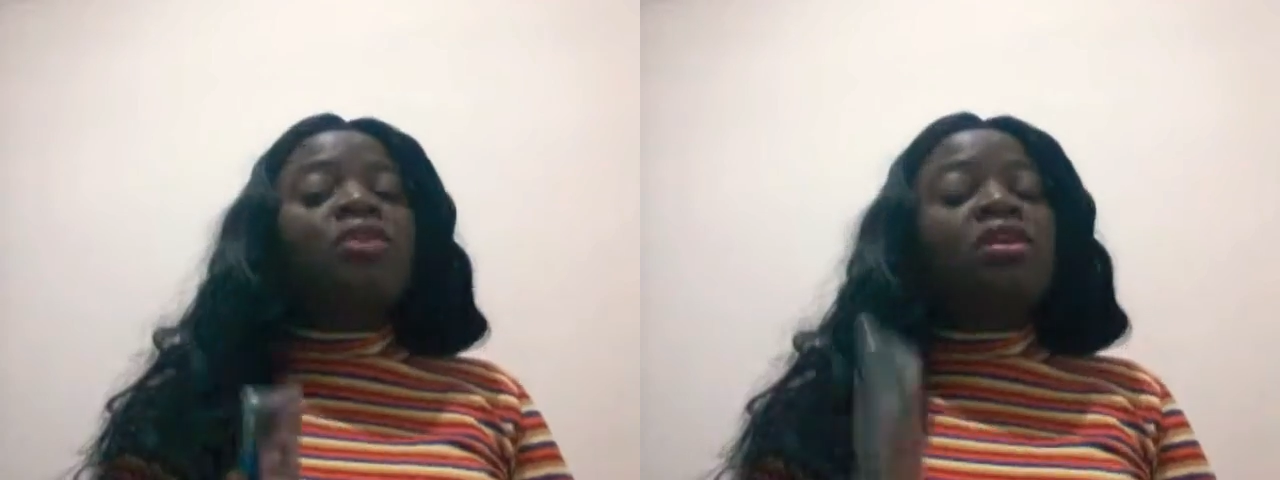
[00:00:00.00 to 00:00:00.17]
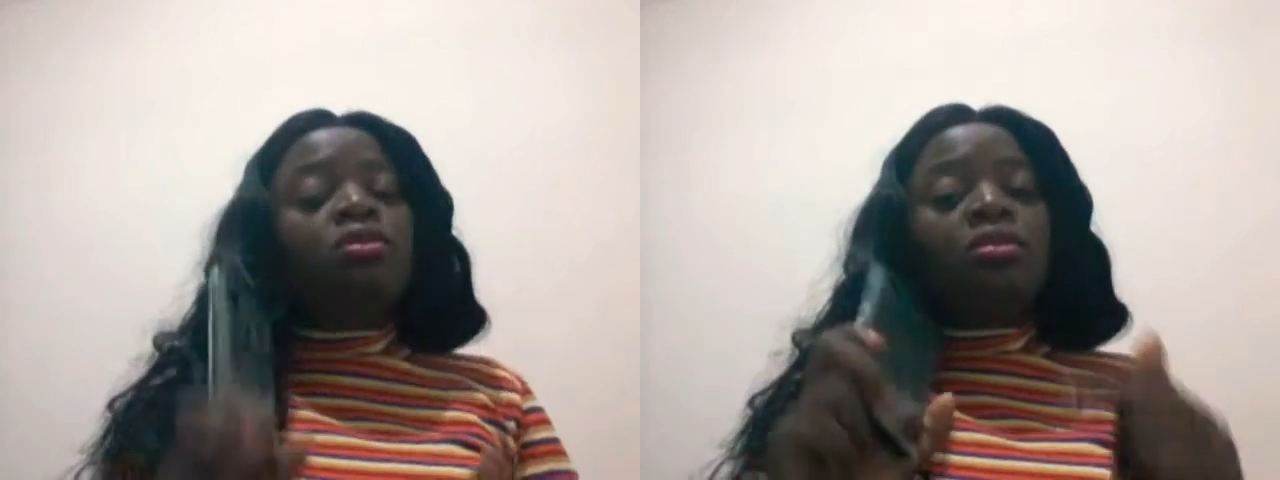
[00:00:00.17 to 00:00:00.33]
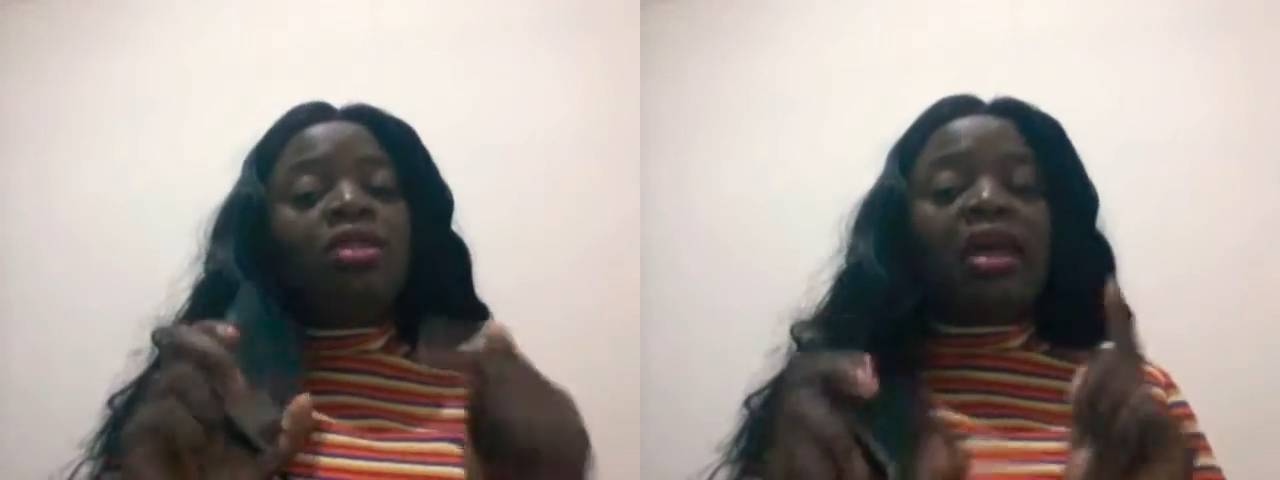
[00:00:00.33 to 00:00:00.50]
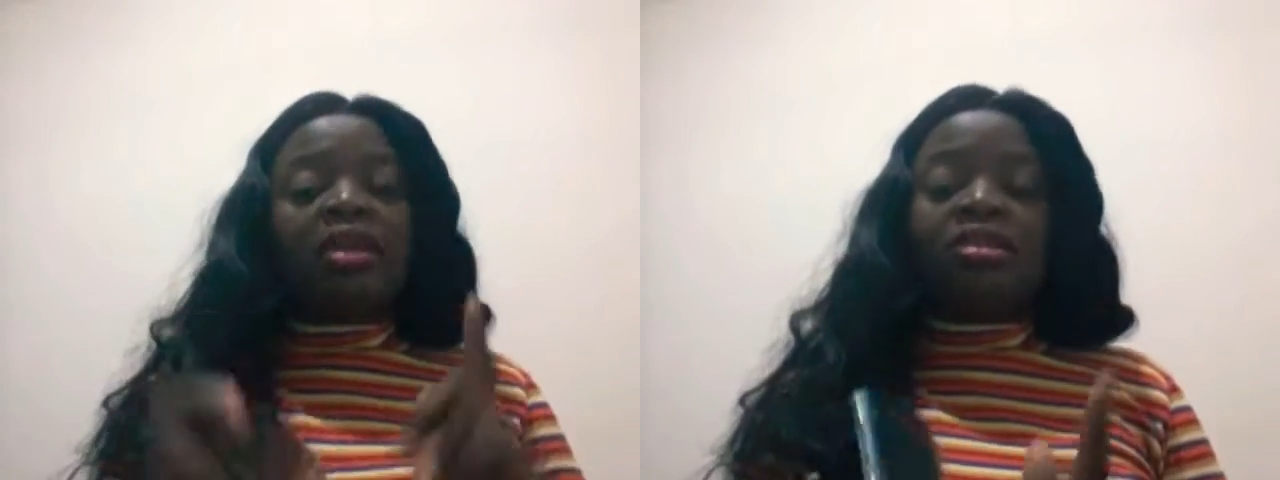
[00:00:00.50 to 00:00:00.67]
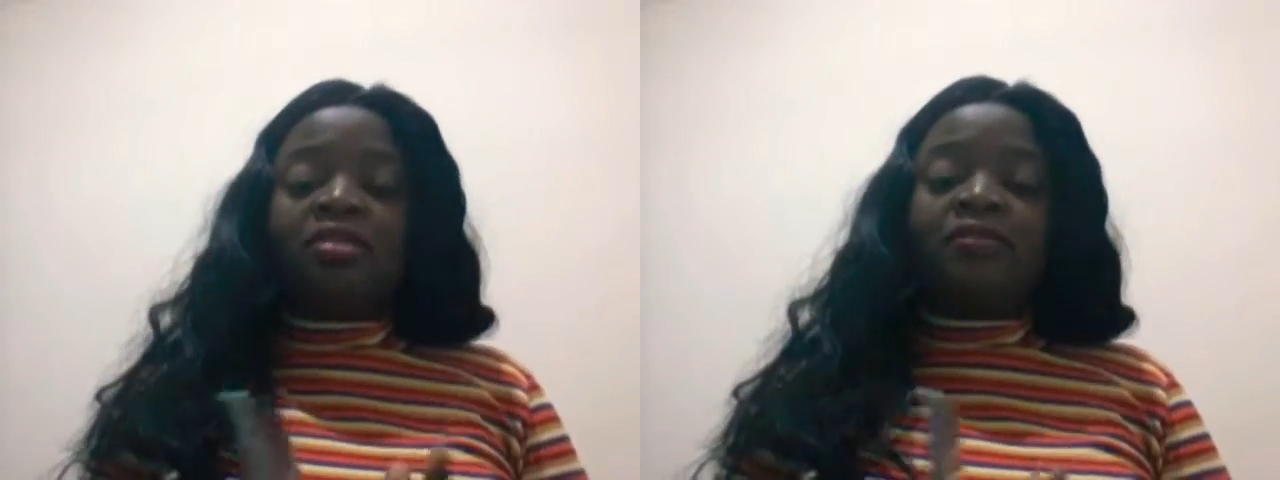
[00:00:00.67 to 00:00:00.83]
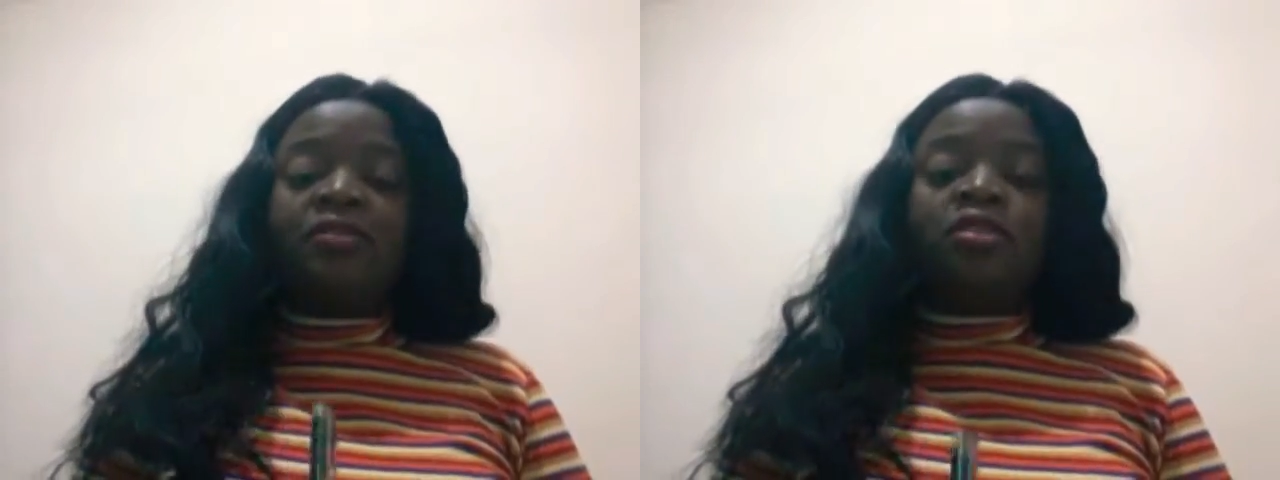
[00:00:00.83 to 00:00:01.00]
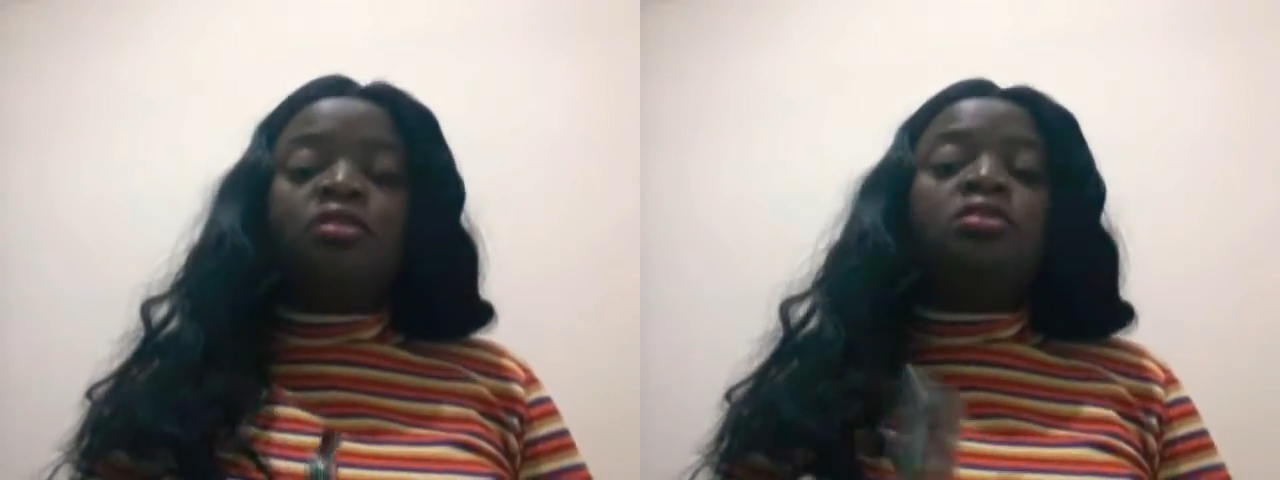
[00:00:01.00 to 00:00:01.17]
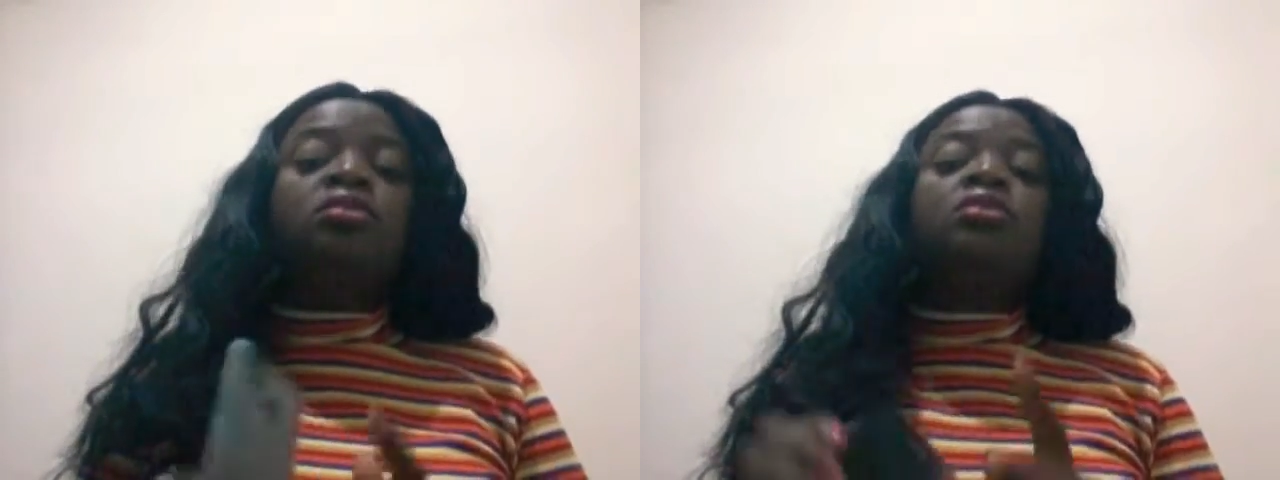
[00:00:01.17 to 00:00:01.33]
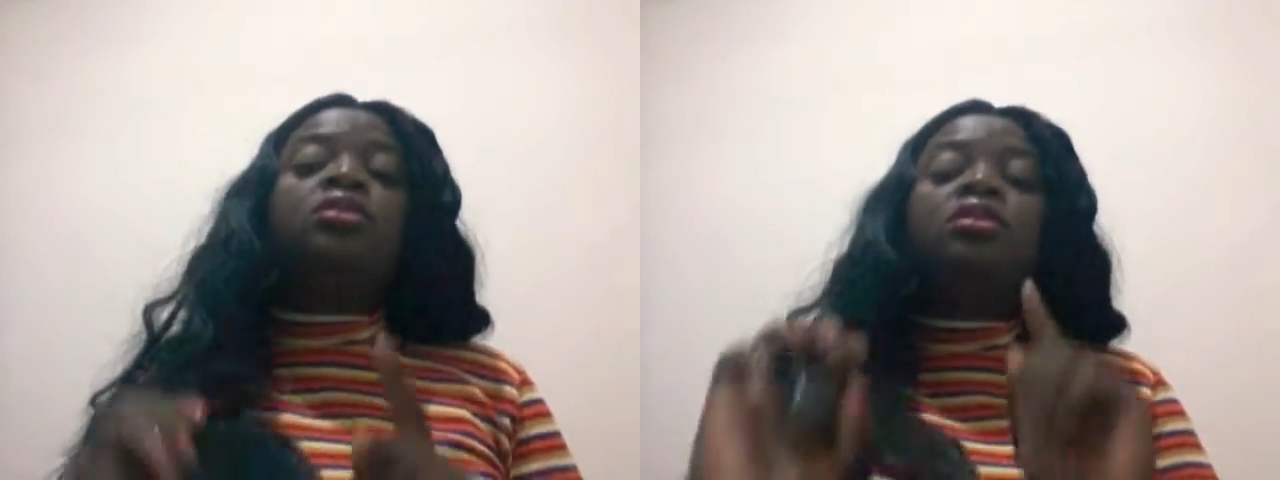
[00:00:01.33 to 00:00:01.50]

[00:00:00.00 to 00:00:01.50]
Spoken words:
well to like this video so